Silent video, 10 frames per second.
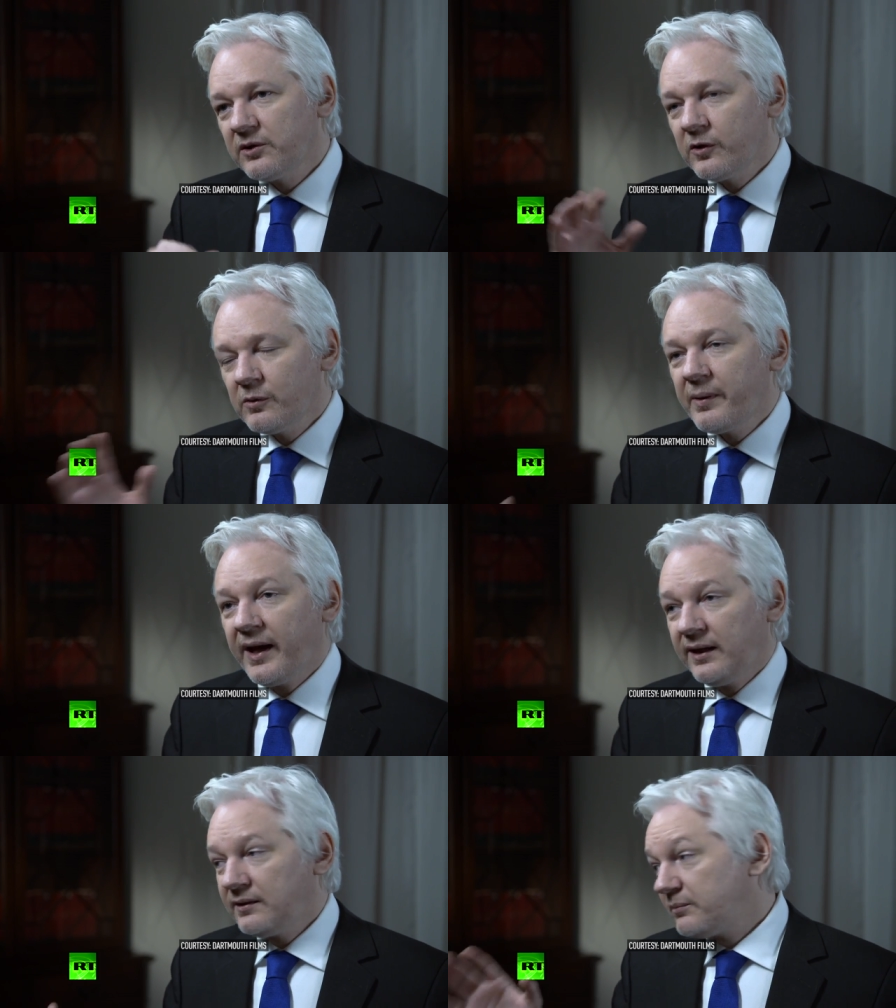
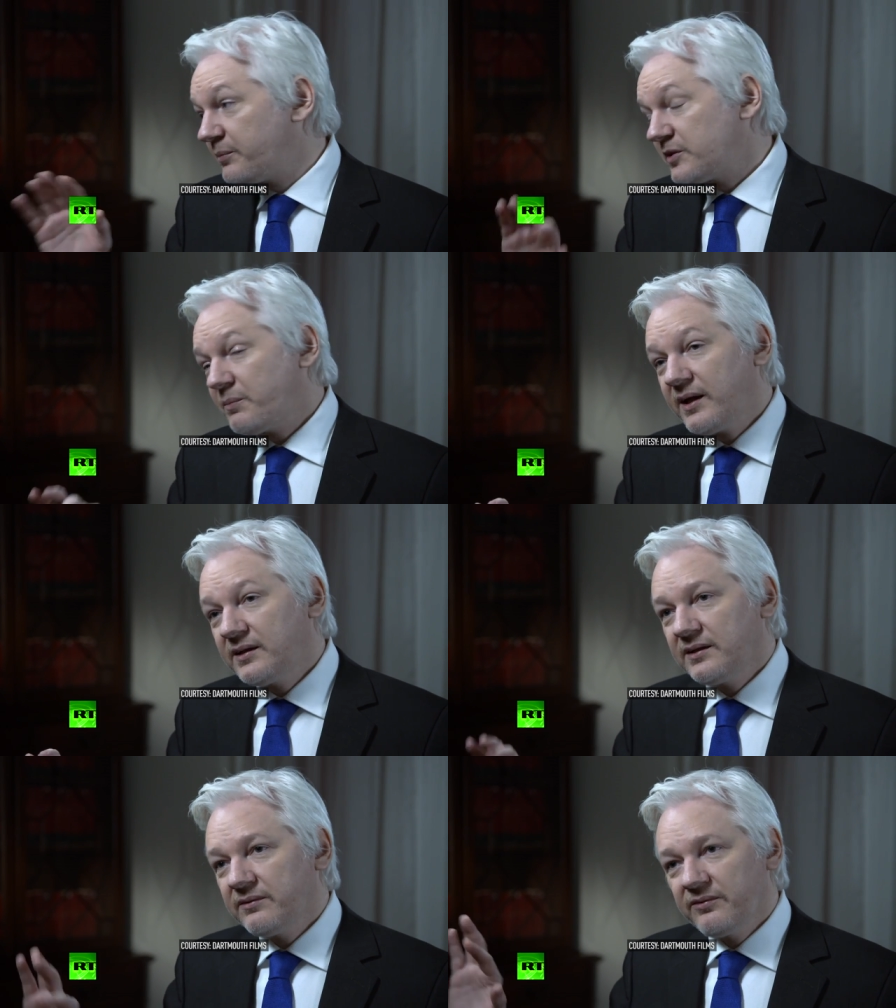urbane
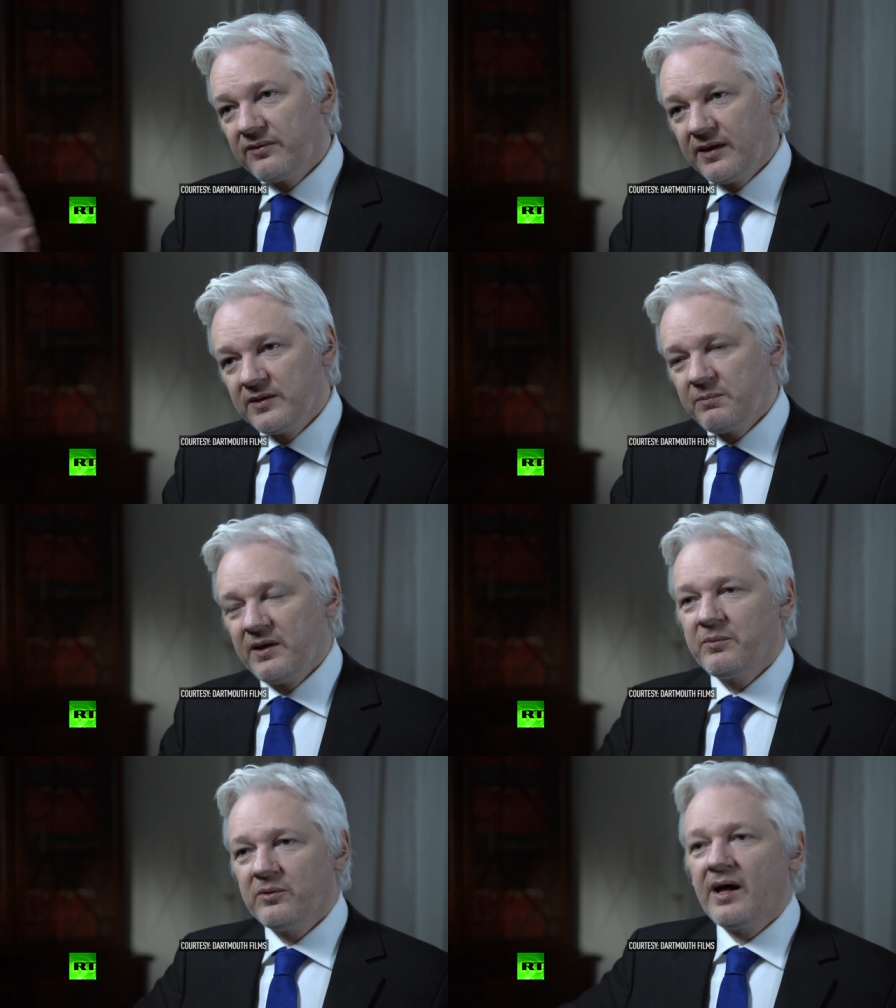perspective, these
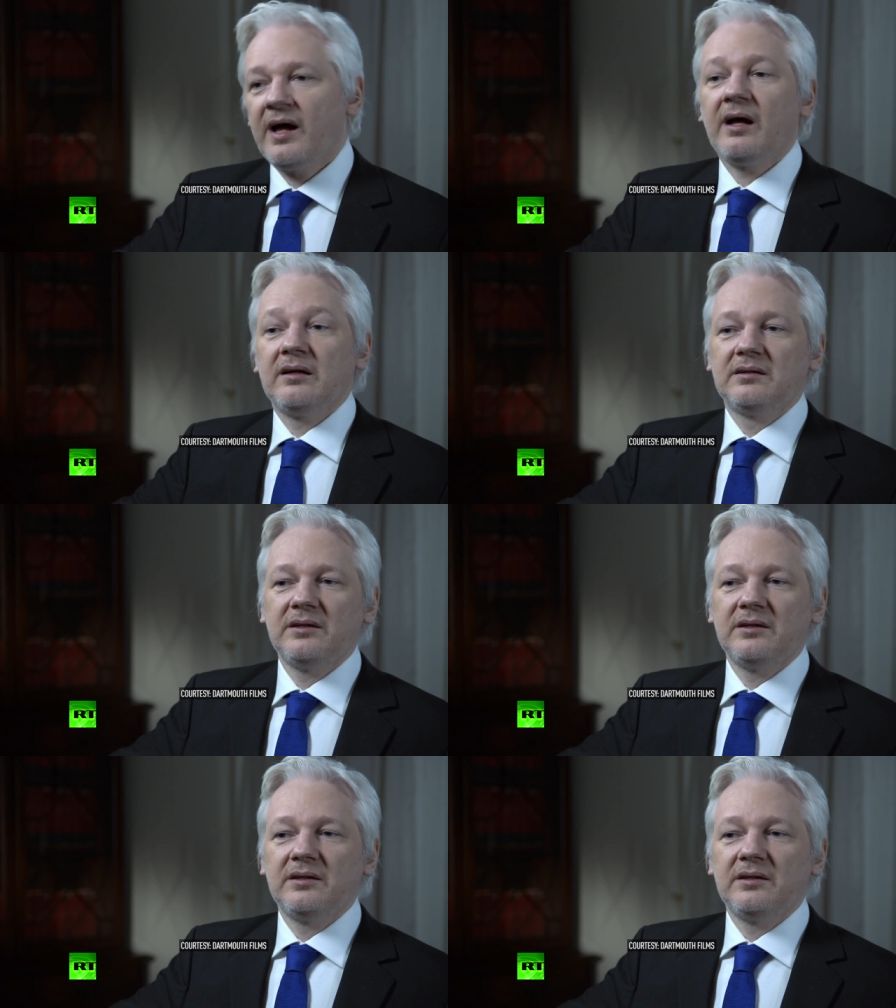people are,